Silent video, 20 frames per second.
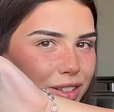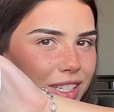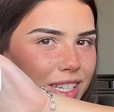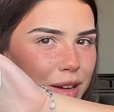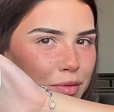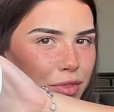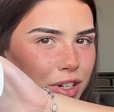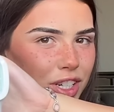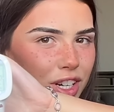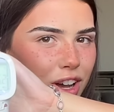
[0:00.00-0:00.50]

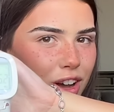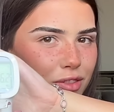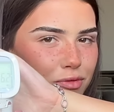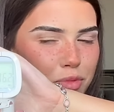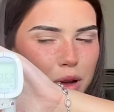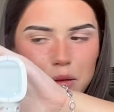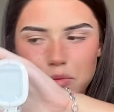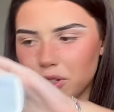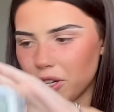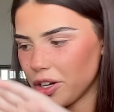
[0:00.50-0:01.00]
temperature
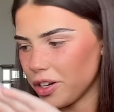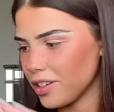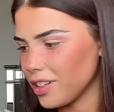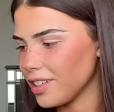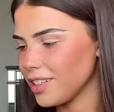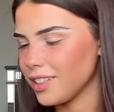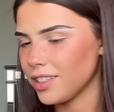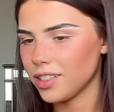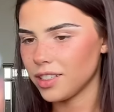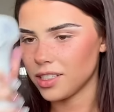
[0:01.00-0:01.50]
of Pablo.
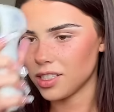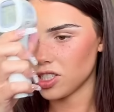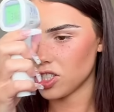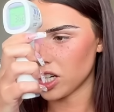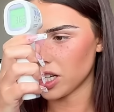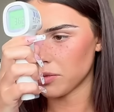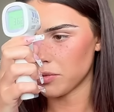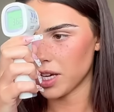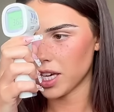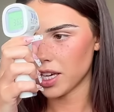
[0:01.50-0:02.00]

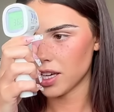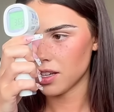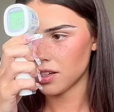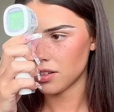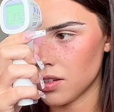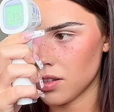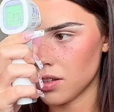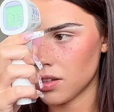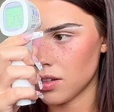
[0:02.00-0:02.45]
Let's check me again.